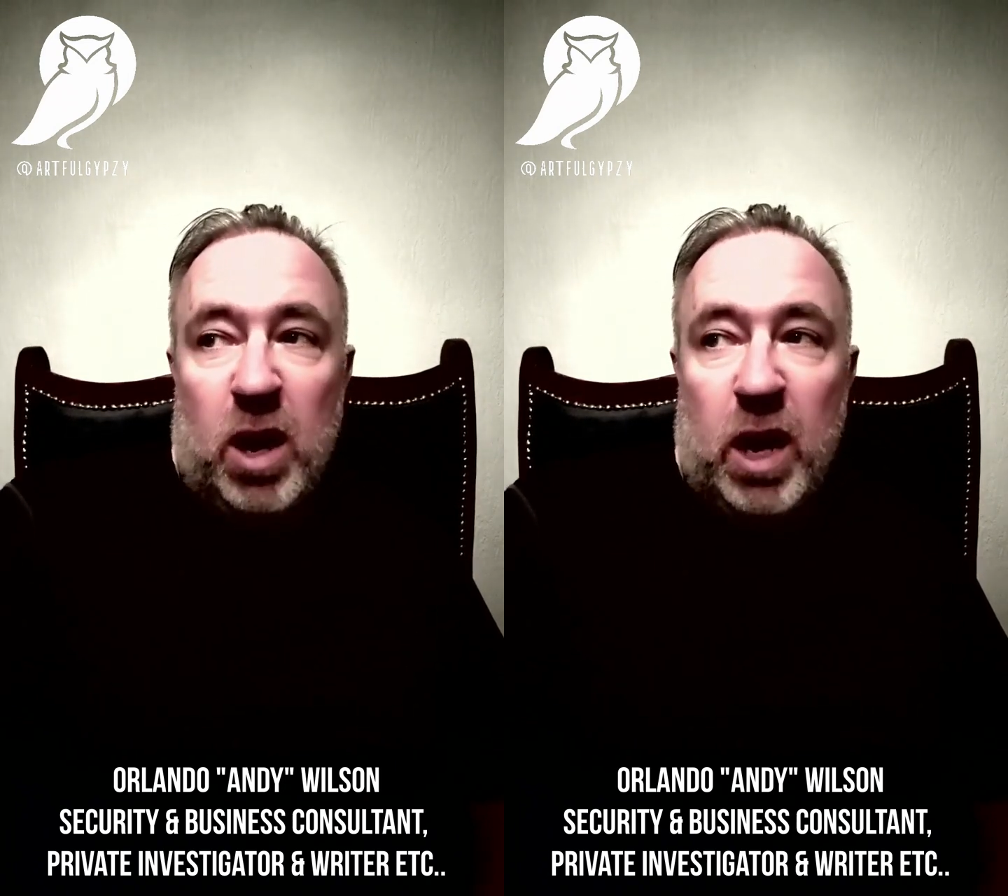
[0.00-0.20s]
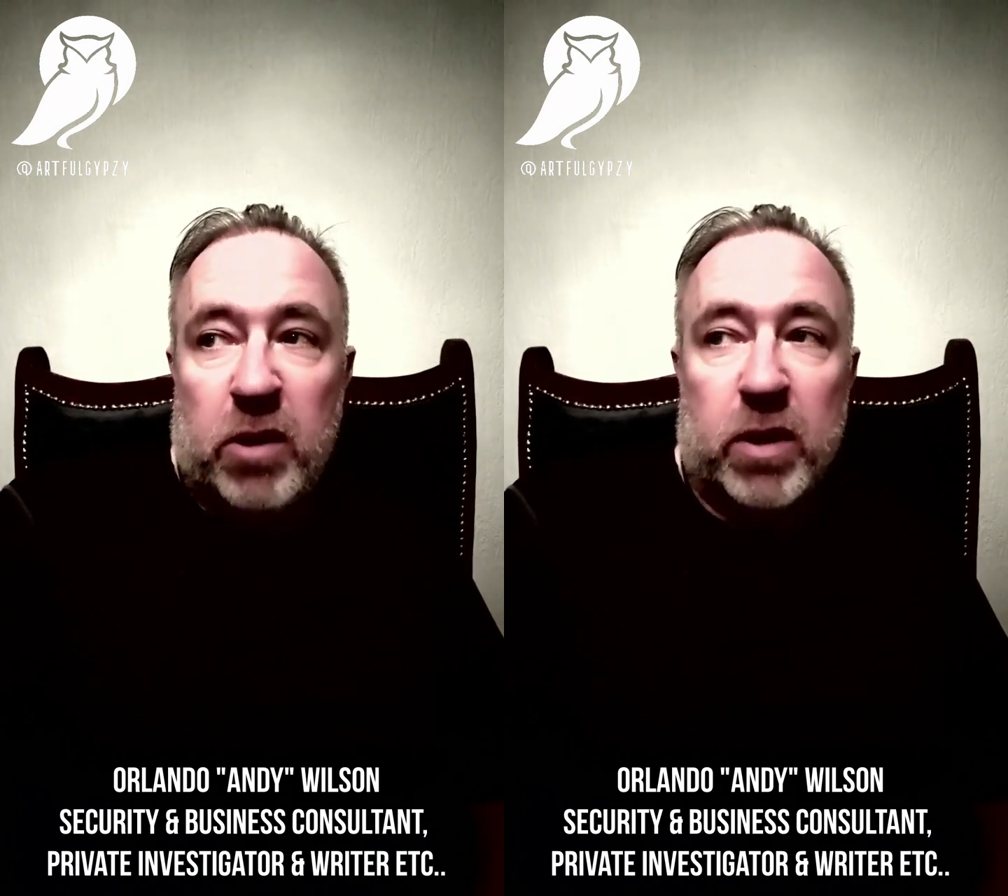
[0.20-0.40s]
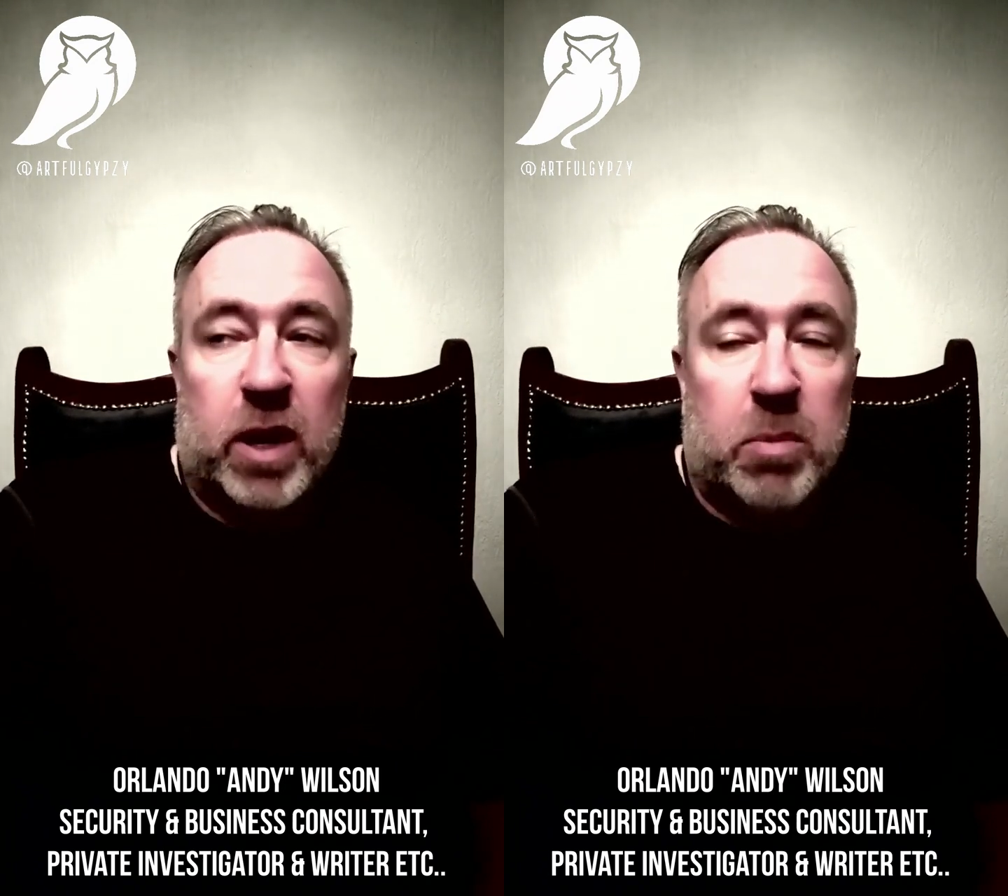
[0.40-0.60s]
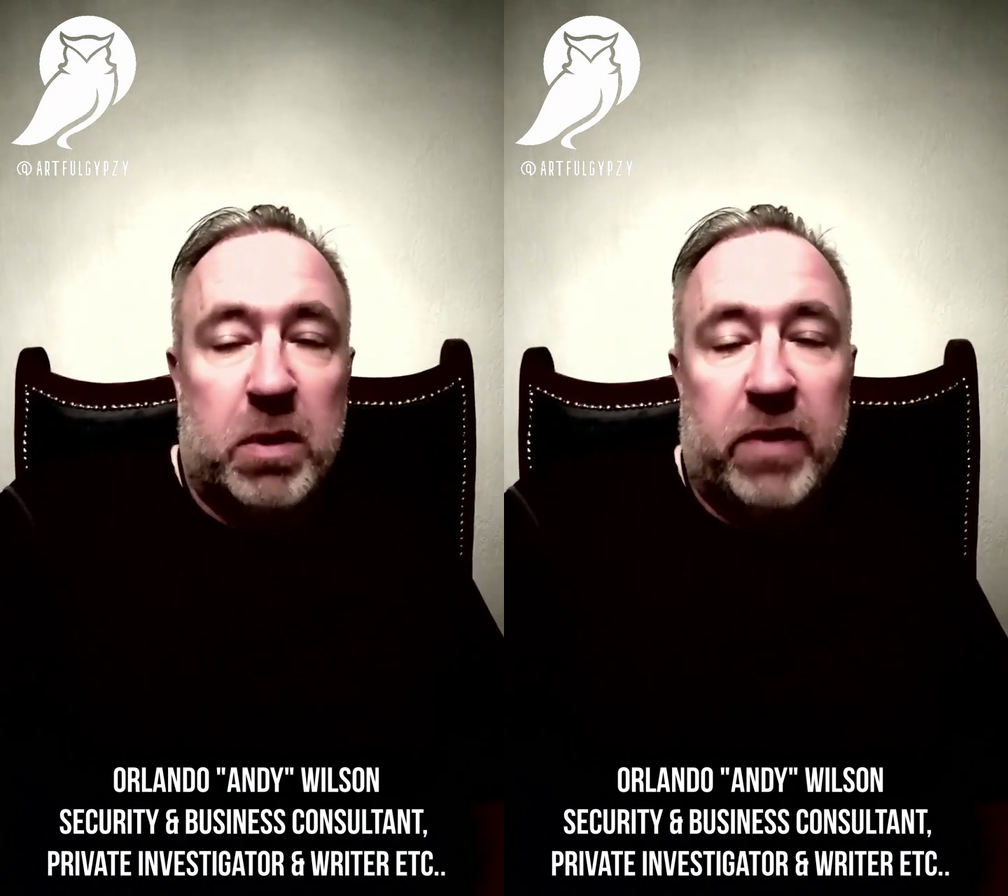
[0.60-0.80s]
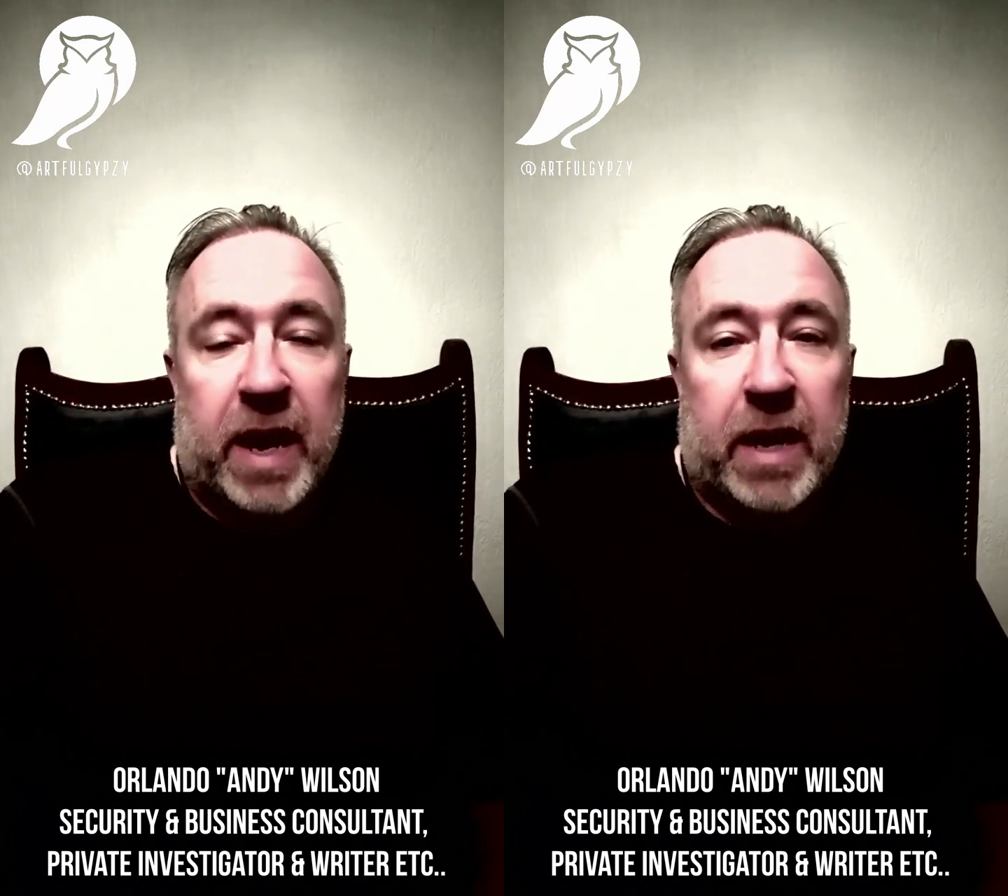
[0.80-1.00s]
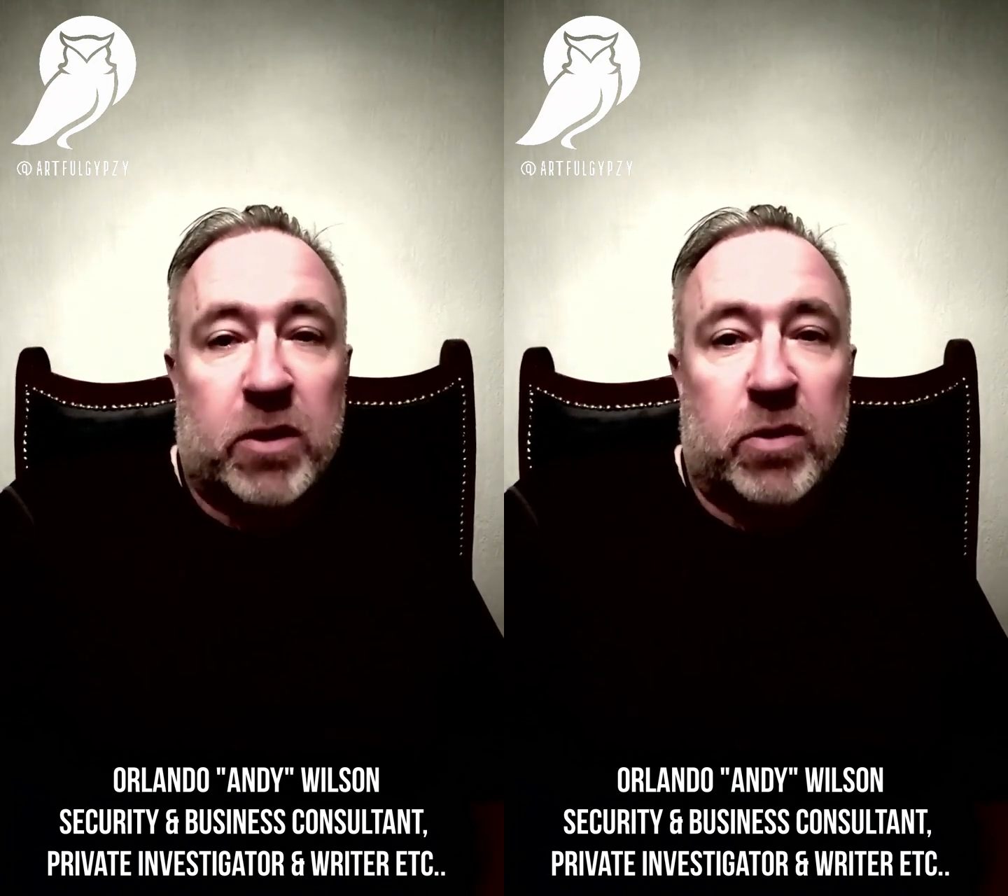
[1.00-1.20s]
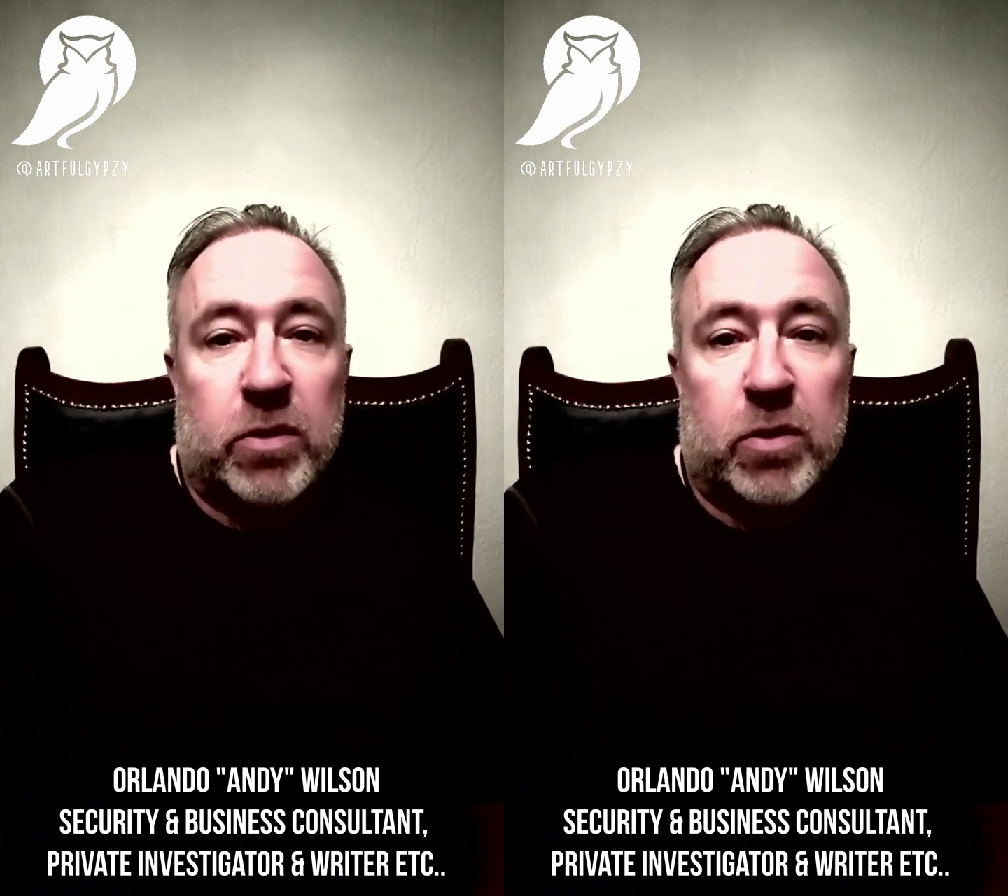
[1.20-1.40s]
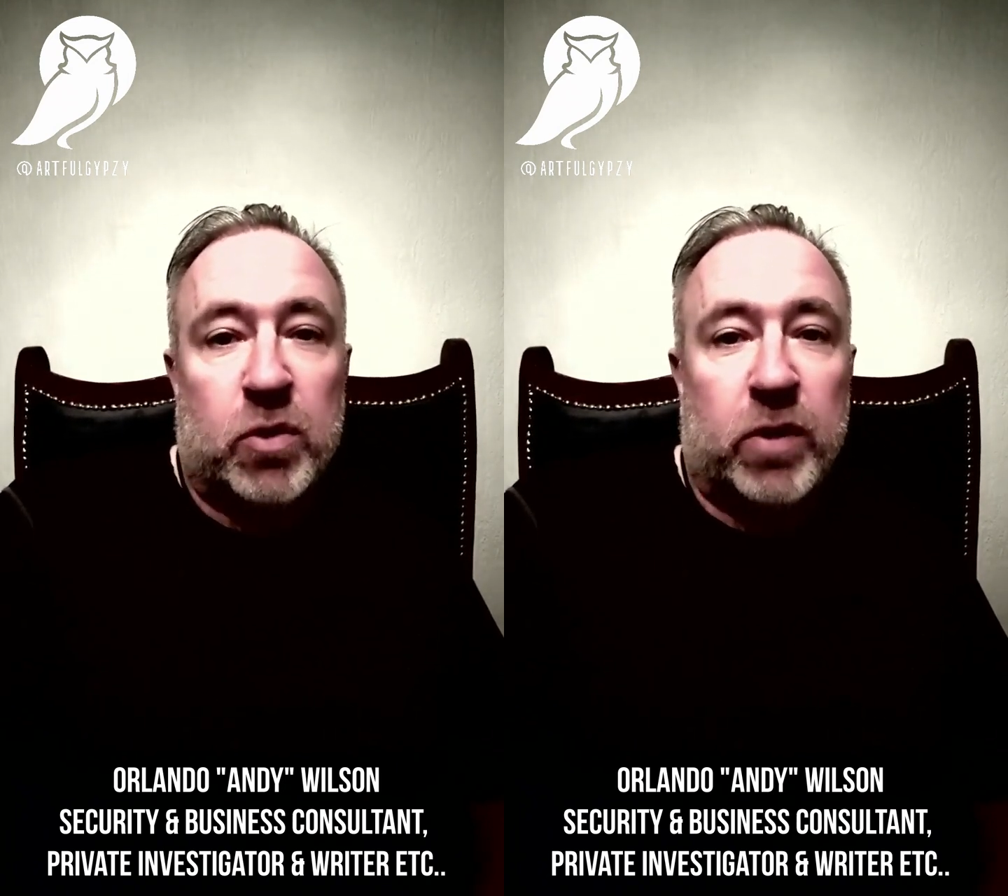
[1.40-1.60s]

Hire a couple of actors,